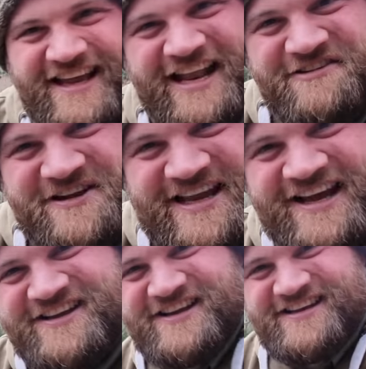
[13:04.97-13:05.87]
There we go.
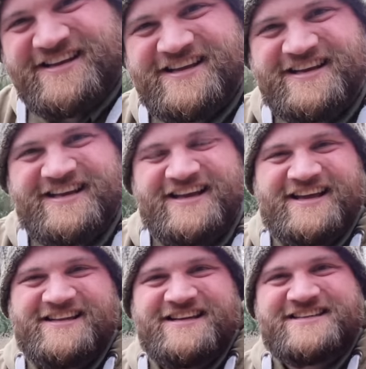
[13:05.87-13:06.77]

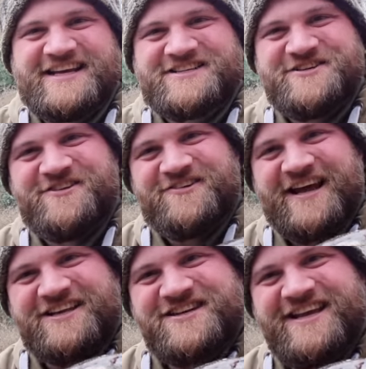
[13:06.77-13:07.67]
Didn't take too long
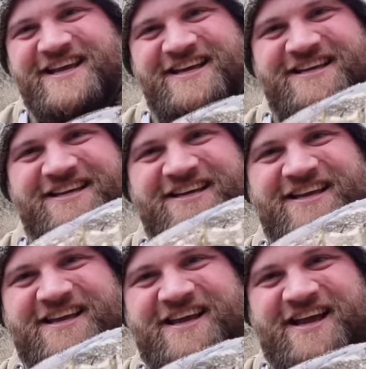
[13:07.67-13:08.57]
actually.
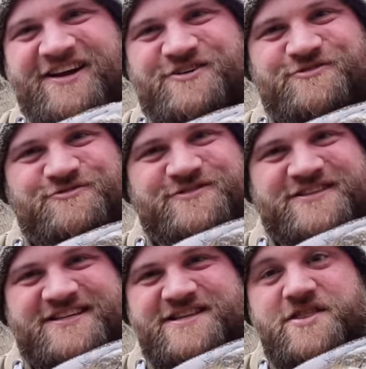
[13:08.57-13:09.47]
A
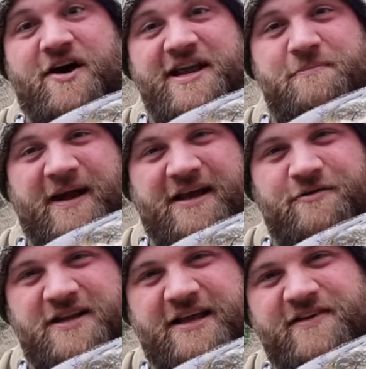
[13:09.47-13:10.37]
gorgeous 9
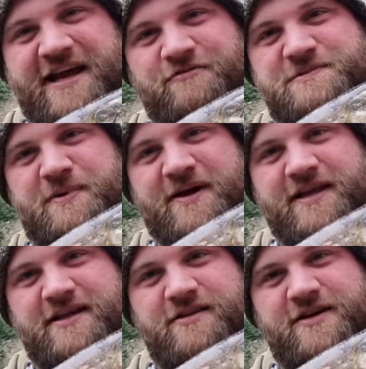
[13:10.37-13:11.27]
pound 11 ounce
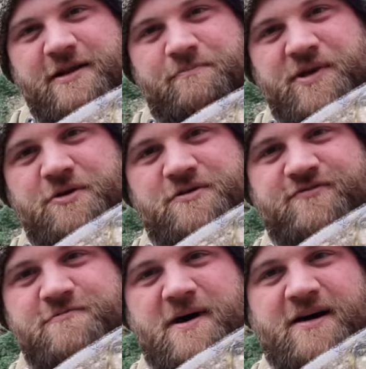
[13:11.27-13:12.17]
pike. Look at the
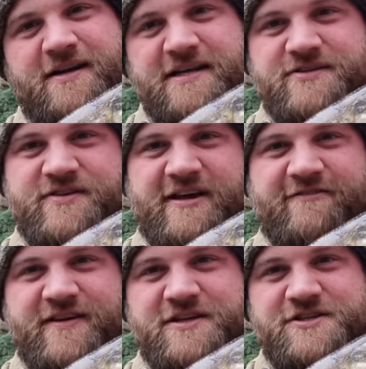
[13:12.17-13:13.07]
beautiful markings on that
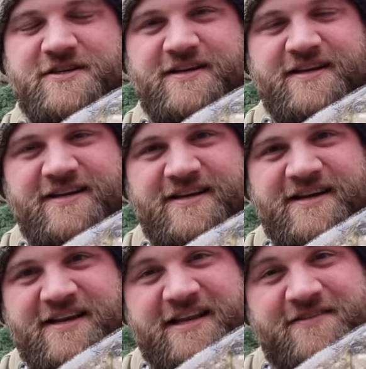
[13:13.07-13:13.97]
fish.
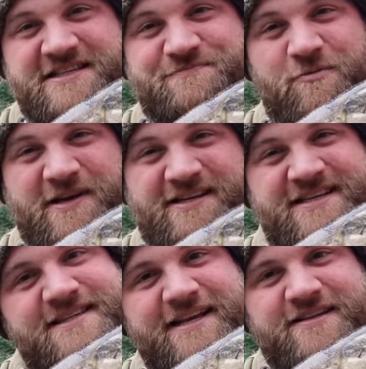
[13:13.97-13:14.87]
Now this is probably a
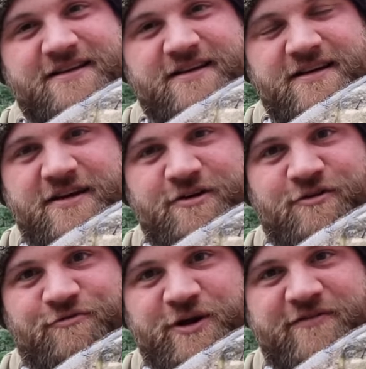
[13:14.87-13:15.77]
descendant
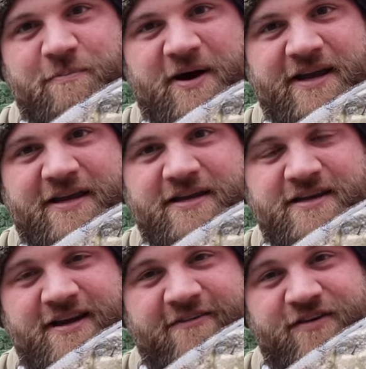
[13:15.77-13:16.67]
of one of the pike
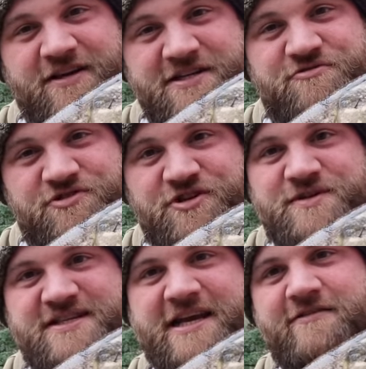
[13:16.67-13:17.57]
first
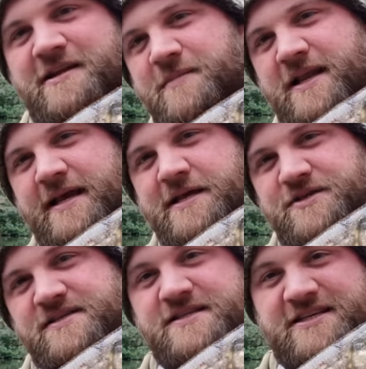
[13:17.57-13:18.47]
introduced here in the Middle
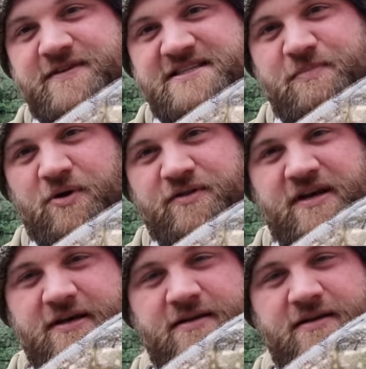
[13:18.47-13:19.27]
Ages into this pond.